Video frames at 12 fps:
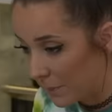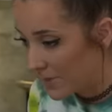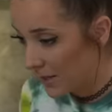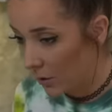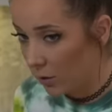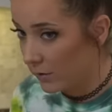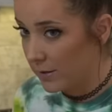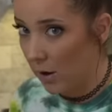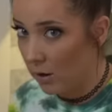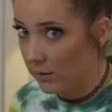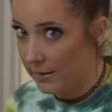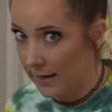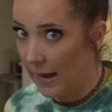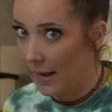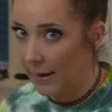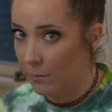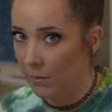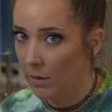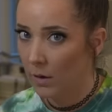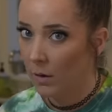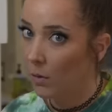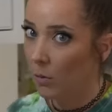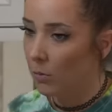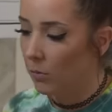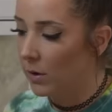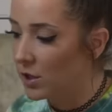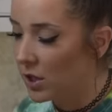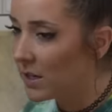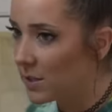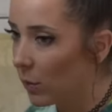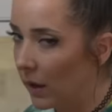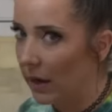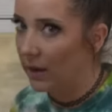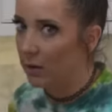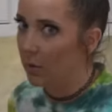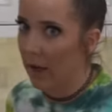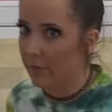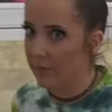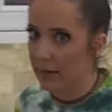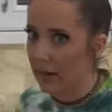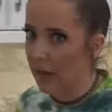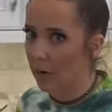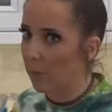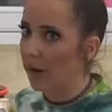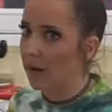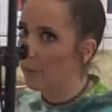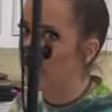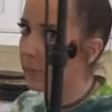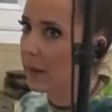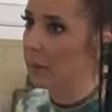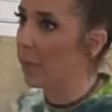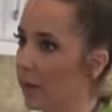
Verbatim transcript: popsicles all the time which is what I do every day. I wake up and make